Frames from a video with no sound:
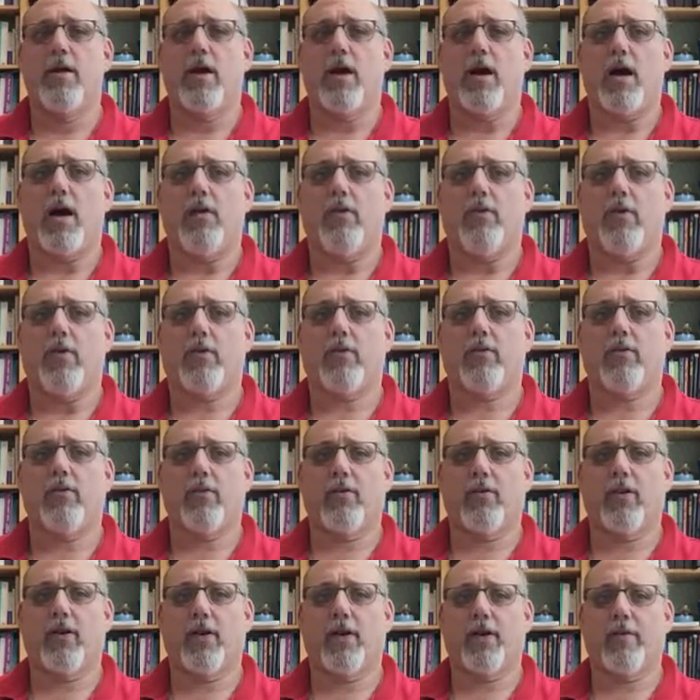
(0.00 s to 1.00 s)
I
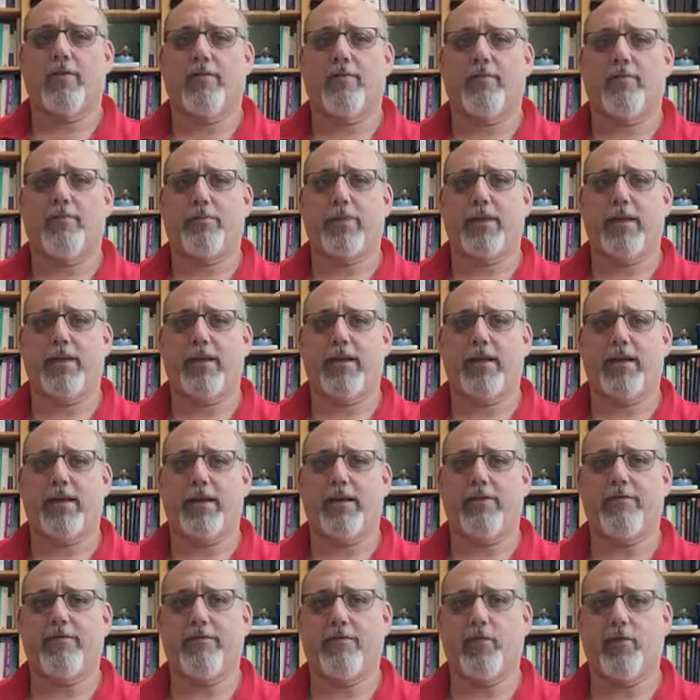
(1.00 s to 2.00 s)
also have
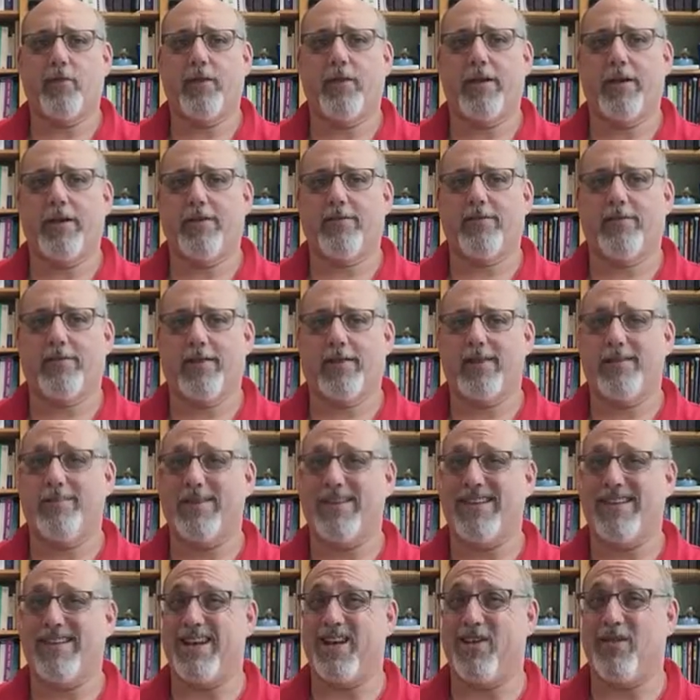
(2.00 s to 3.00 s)
PDF formats that can
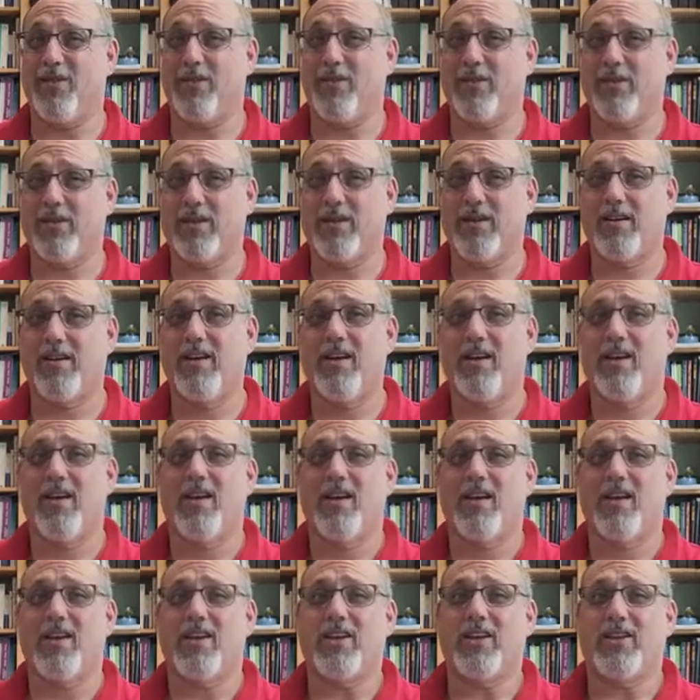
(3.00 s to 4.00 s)
be downloaded.
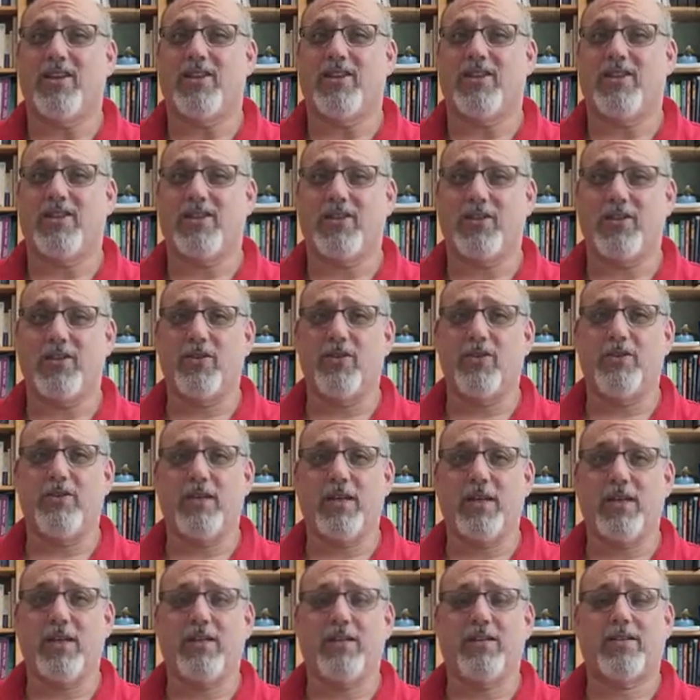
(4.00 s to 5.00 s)
You do
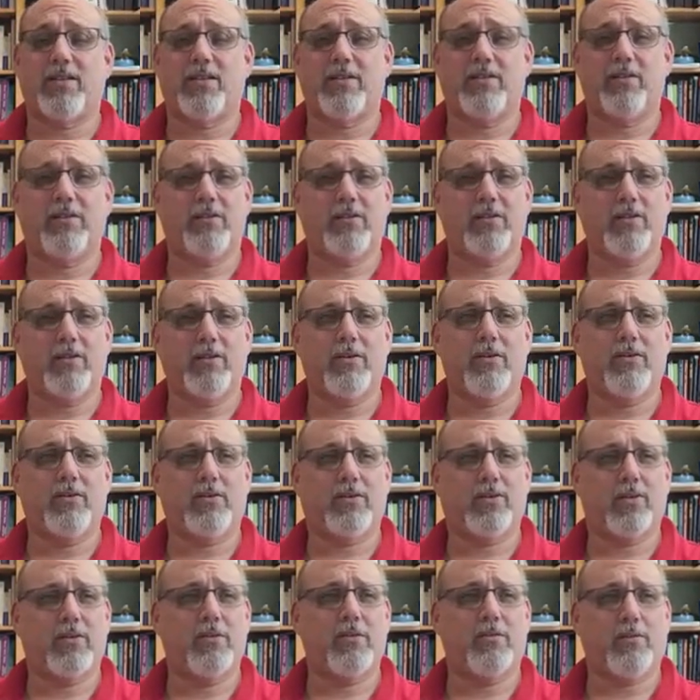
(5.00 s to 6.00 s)
need to use
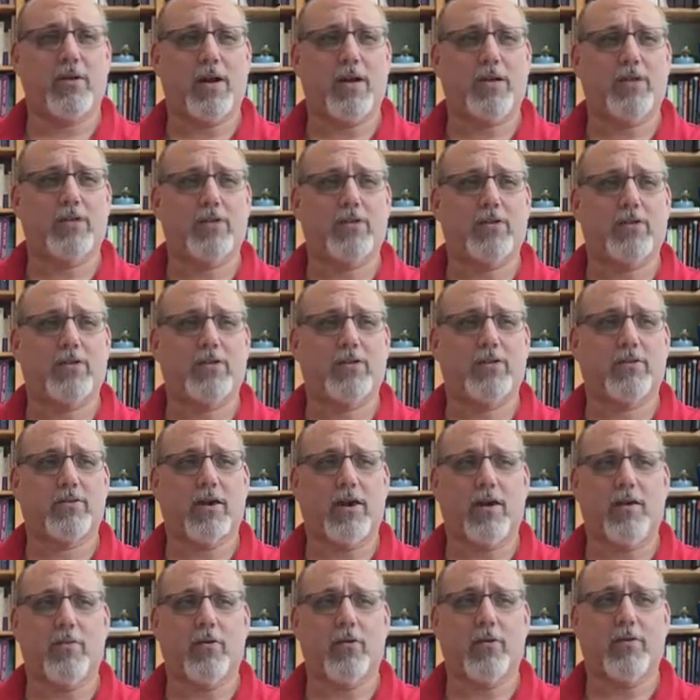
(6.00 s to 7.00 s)
certain browsers
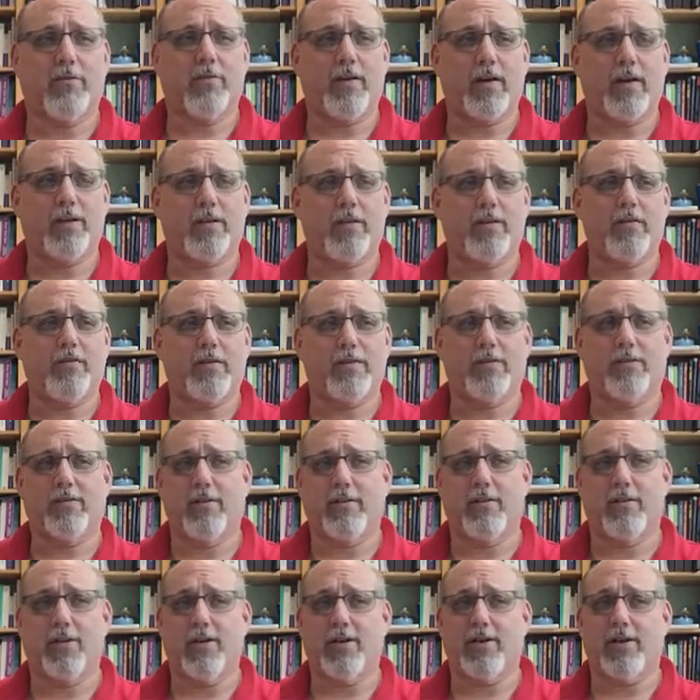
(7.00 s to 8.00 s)
are more effective and
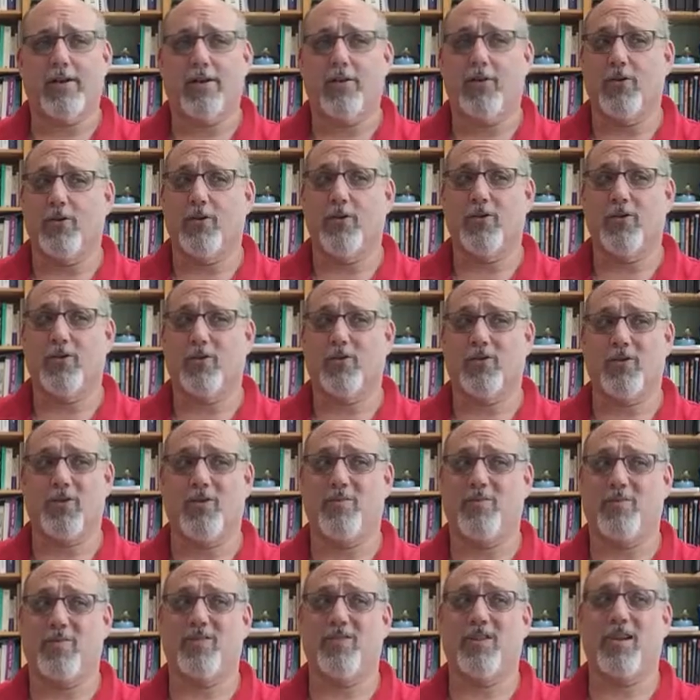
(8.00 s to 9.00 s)
some aren't. I know Google
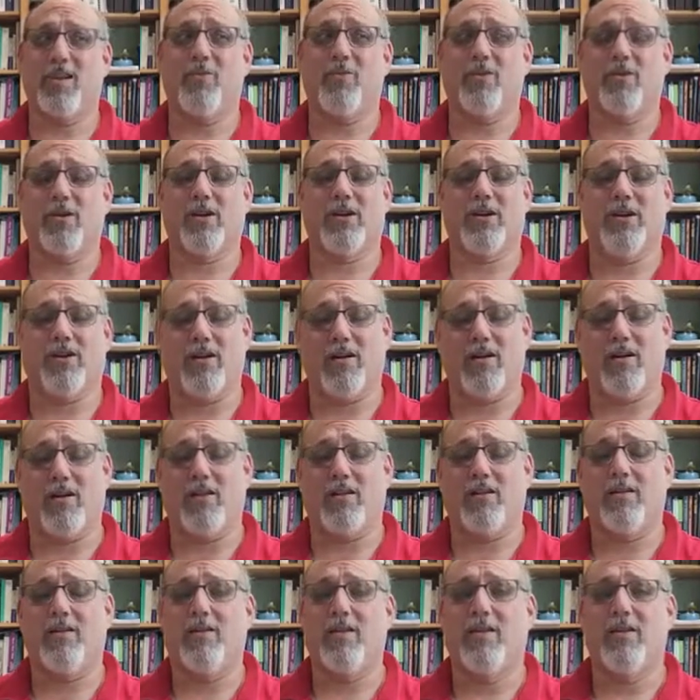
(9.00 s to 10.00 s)
Chrome does not work at
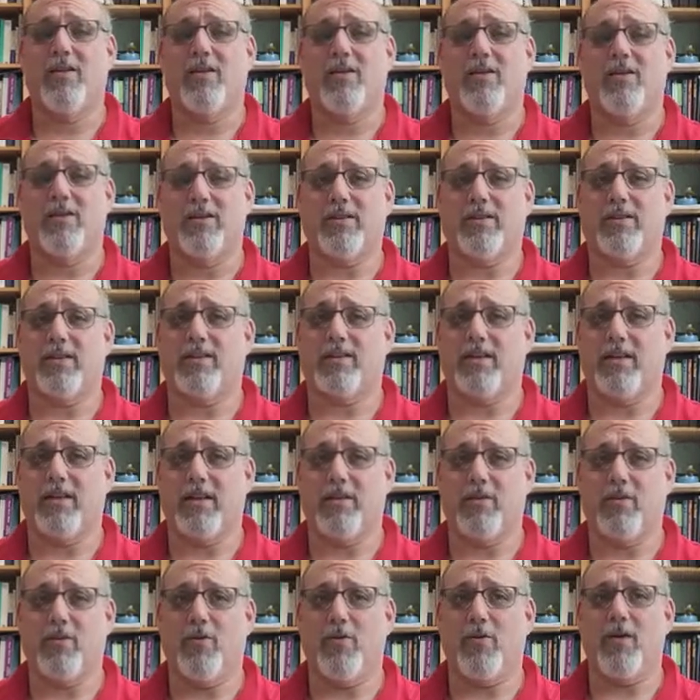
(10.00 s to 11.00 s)
all with these
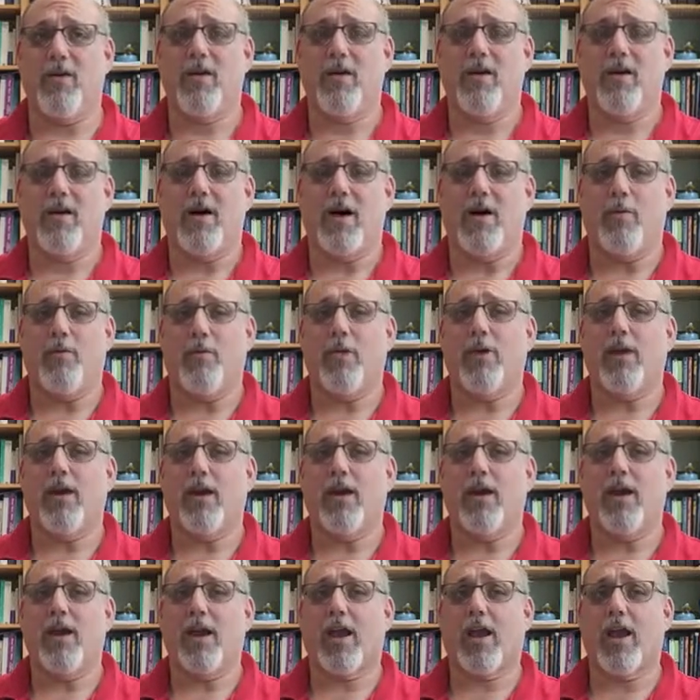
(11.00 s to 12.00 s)
anymore. I'm
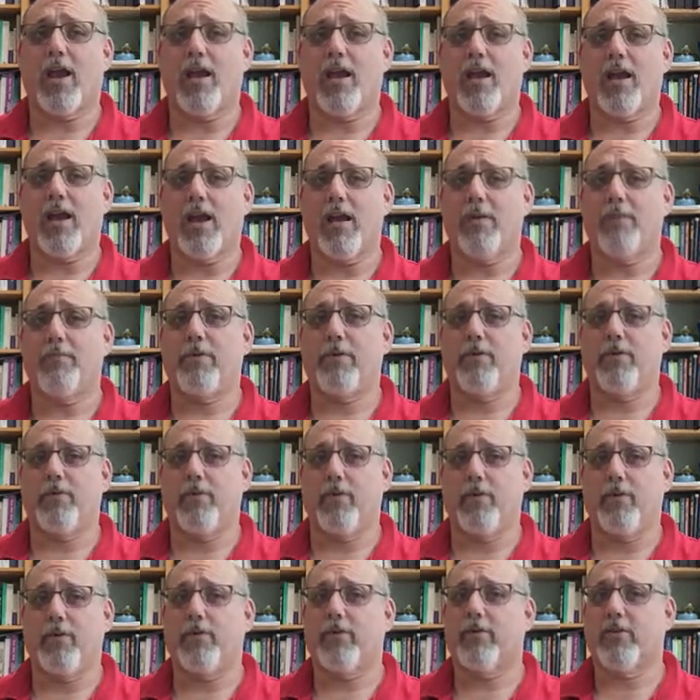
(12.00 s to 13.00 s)
working on getting
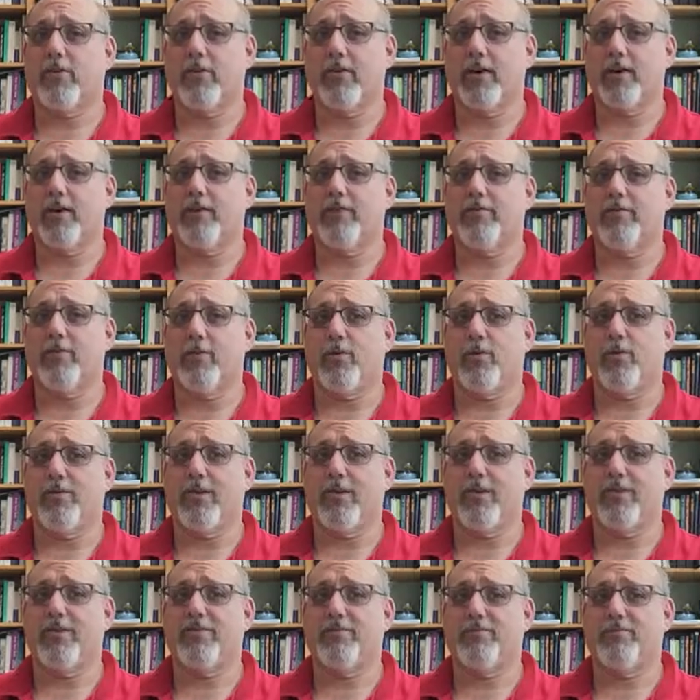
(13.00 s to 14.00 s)
MP4s created for
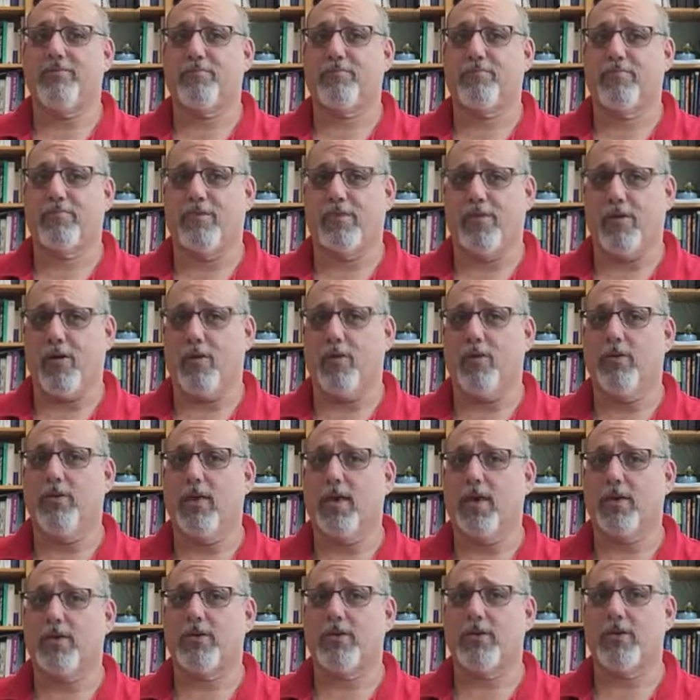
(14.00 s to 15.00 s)
these old
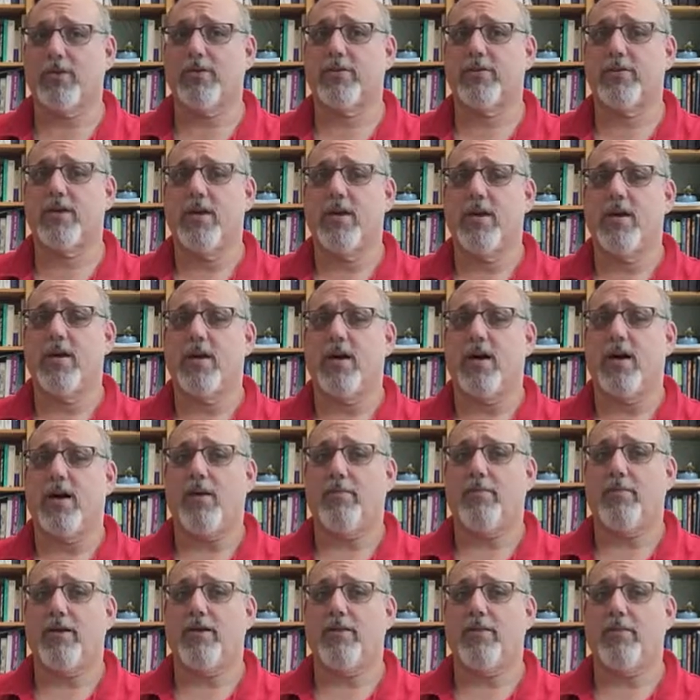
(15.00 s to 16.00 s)
lectures,
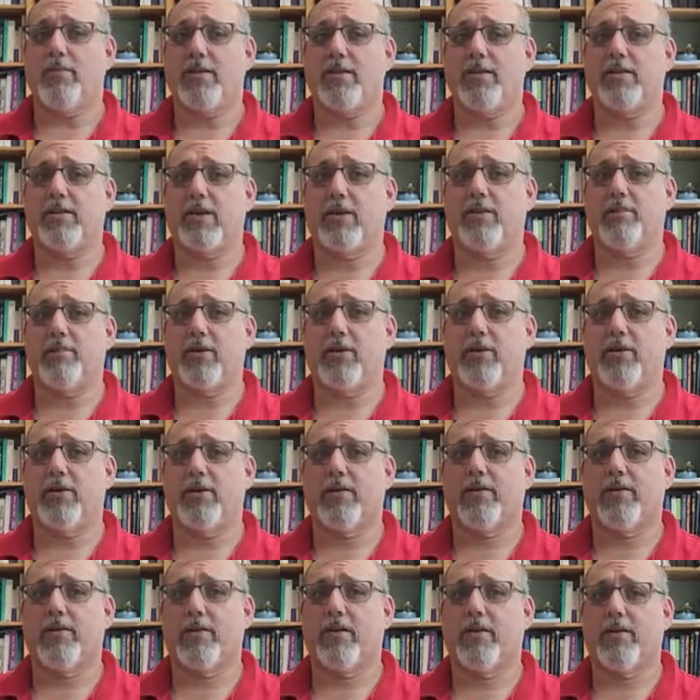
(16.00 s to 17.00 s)
but in the meantime, bear
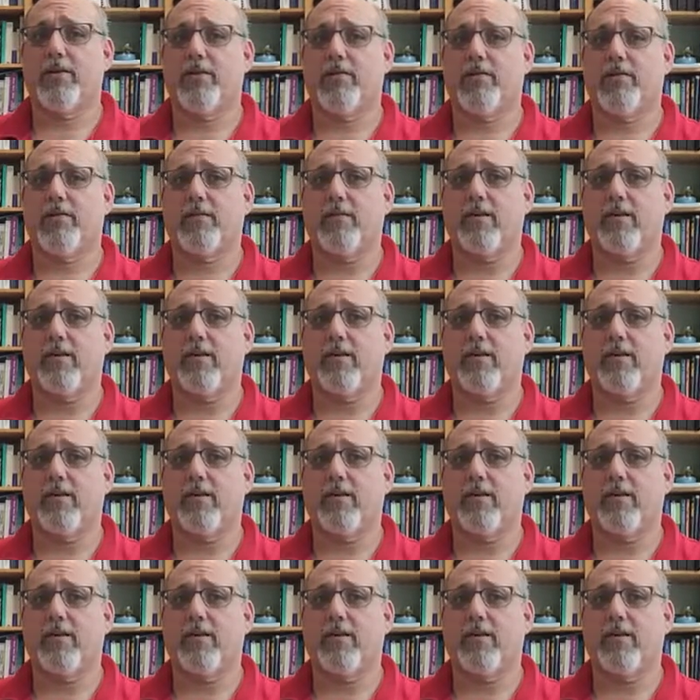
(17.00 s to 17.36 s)
with these.